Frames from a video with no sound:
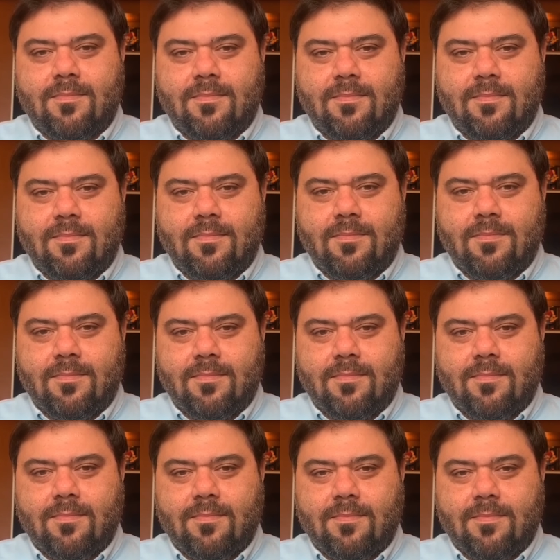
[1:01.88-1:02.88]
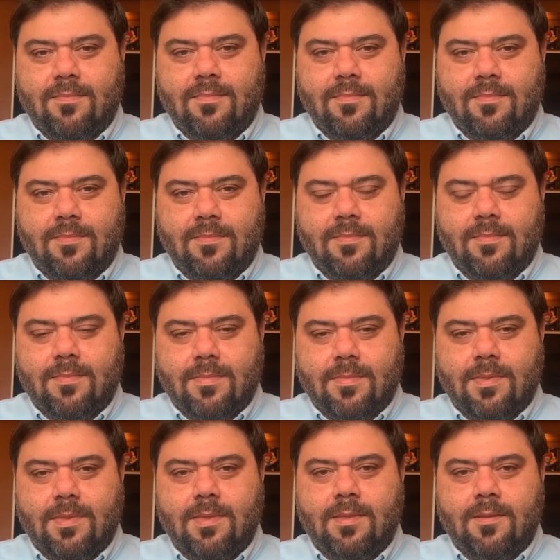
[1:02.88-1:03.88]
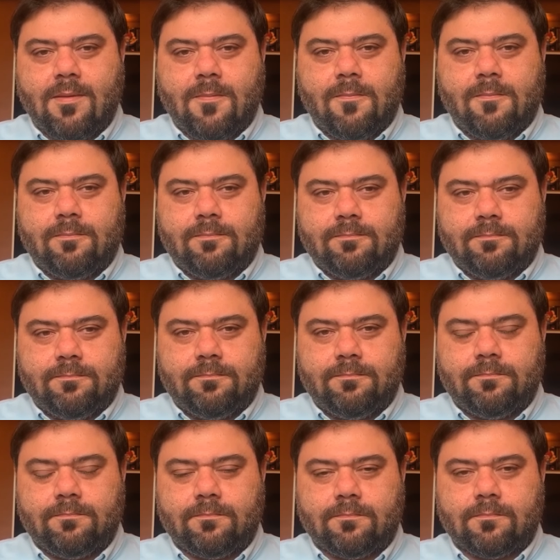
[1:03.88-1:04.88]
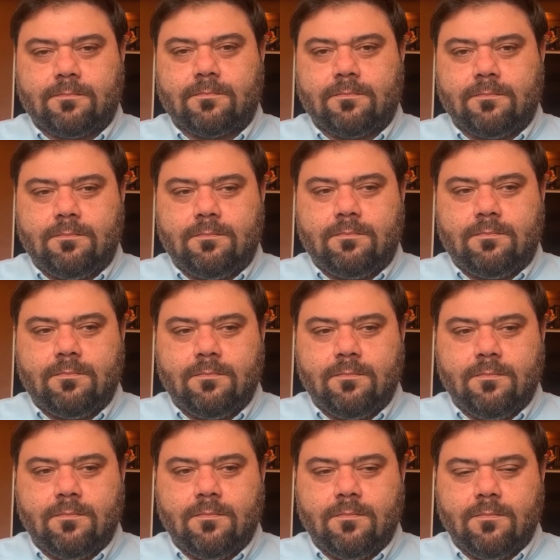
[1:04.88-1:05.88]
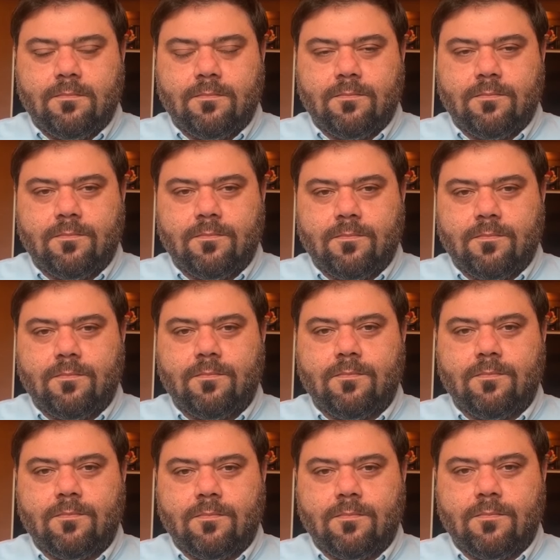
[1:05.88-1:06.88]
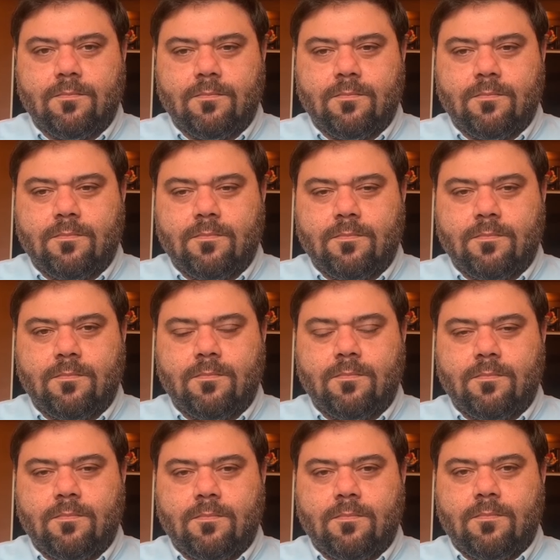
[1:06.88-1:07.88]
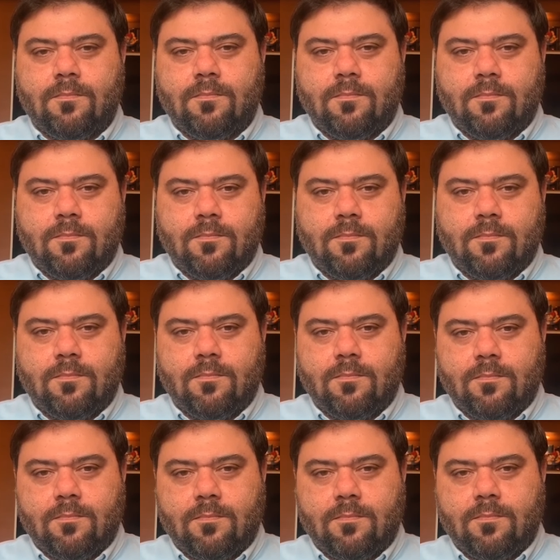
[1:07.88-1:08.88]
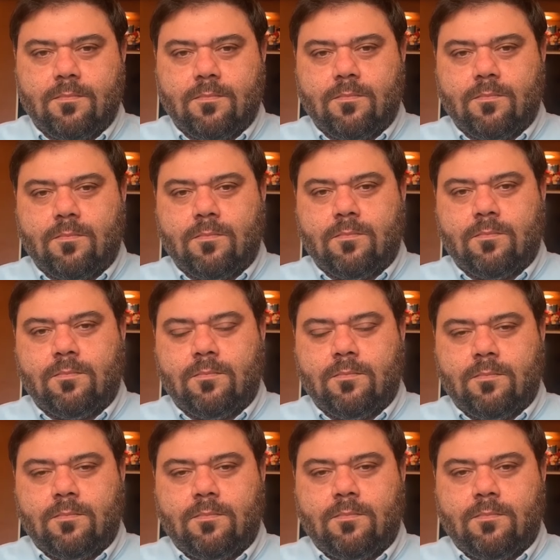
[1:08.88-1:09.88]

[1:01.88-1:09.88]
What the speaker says: This person isn't speaking.